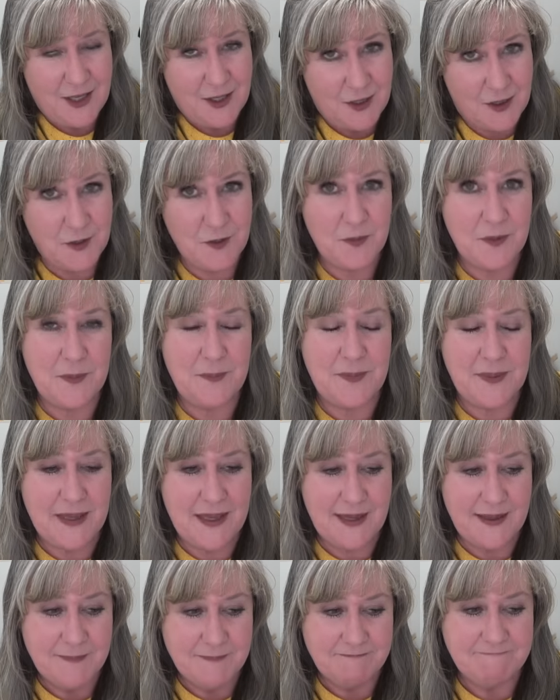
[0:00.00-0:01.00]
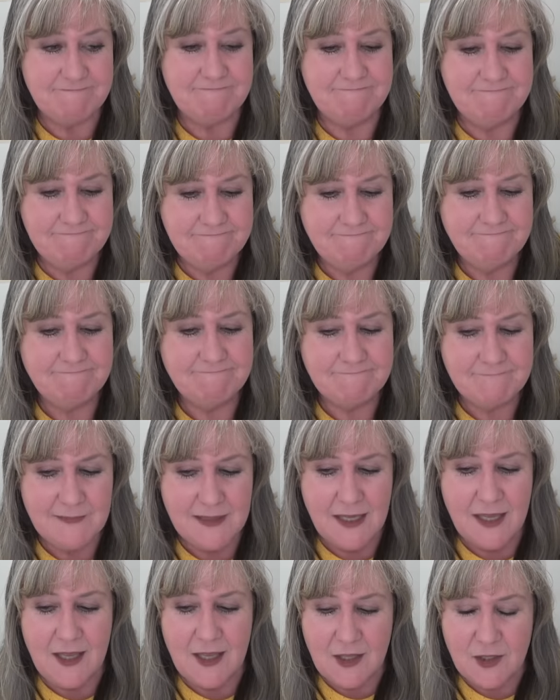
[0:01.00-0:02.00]
You would be
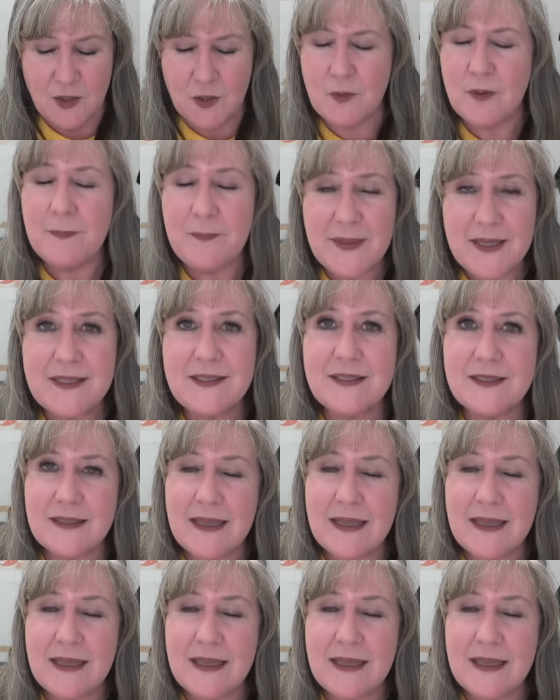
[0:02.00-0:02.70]
you would be,